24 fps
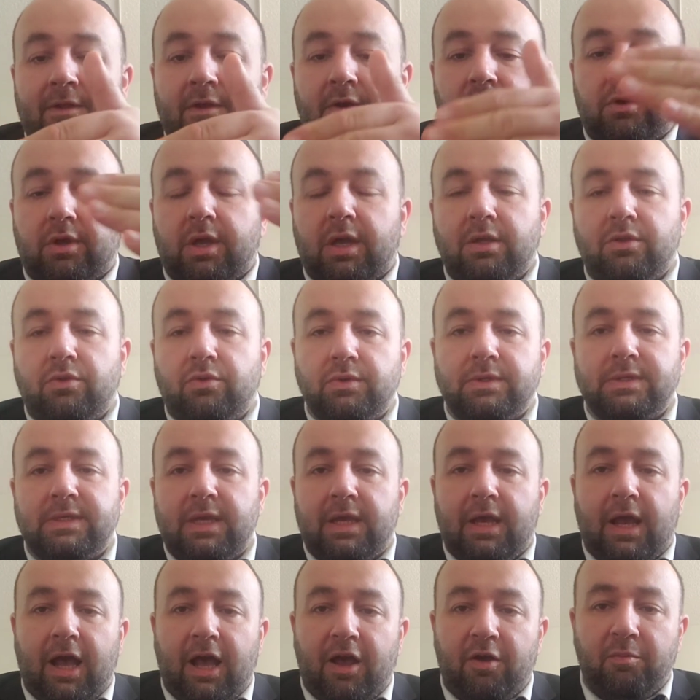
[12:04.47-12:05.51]
okay, to
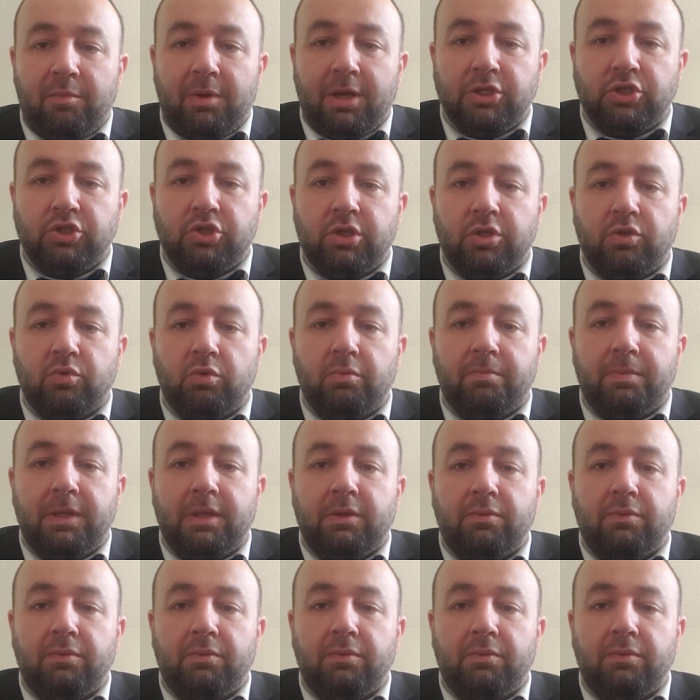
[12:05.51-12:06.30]
see how much it will be,